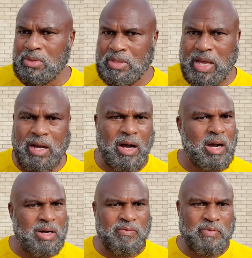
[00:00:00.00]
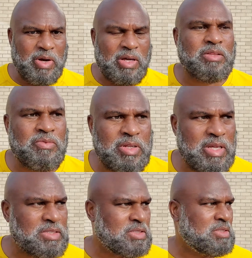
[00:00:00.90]
that are of other
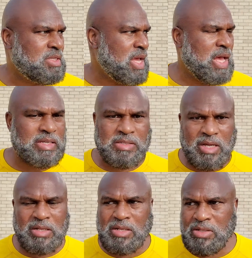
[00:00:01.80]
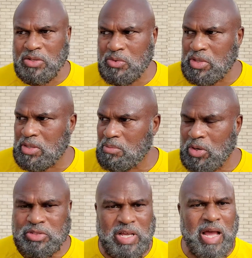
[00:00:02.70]
religions that has nothing to do with the
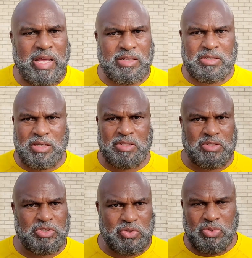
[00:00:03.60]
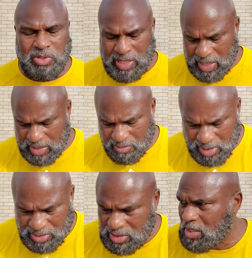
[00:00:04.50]
Most High and the Son Yeshua that can
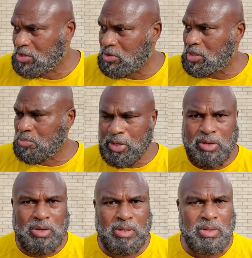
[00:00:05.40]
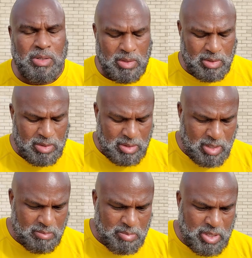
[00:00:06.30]
be sexually pure,
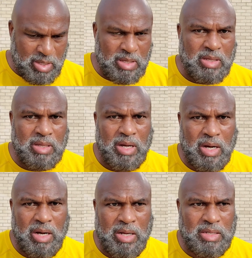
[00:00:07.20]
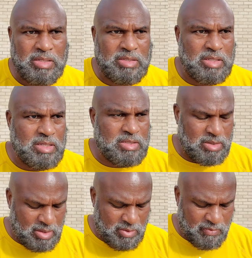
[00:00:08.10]
can be in the sense
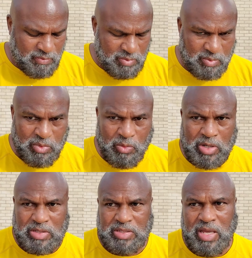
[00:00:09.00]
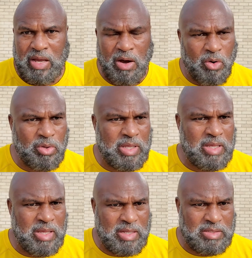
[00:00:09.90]
of we want to say
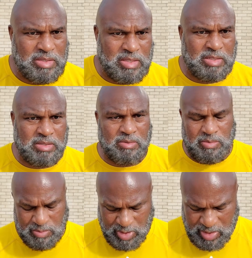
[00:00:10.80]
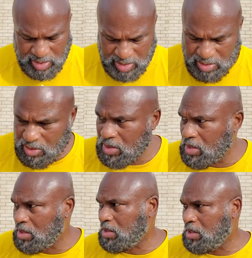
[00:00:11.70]
holy in the sense of what you know
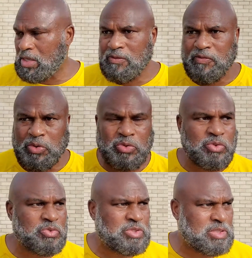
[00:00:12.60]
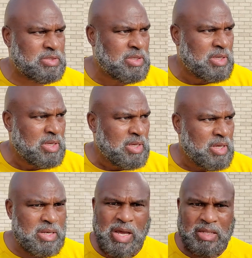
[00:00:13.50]
eating clean foods and
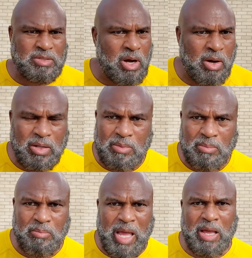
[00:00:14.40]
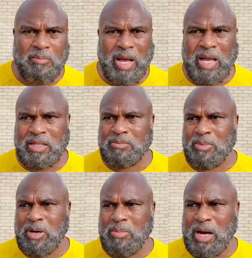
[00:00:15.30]
and not talking backbiting
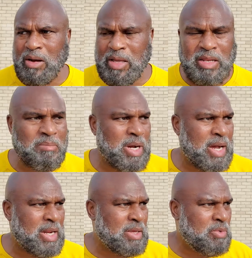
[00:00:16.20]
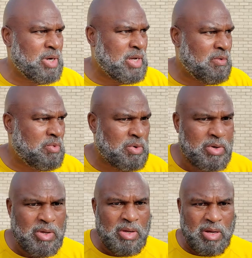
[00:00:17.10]
about anybody or whatever,
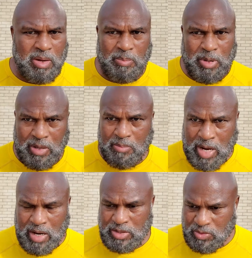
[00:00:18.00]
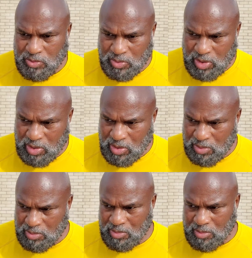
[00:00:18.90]
uh, being married to uh,
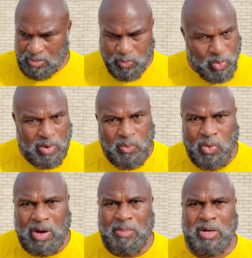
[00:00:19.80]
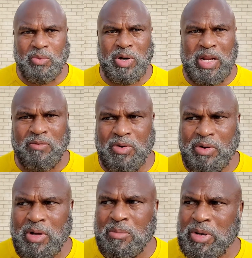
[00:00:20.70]
one woman or
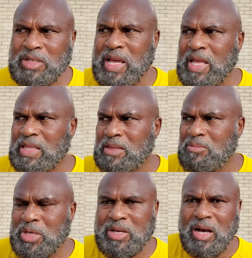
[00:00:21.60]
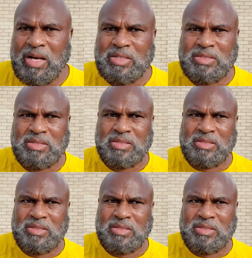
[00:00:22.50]
whatever, but that because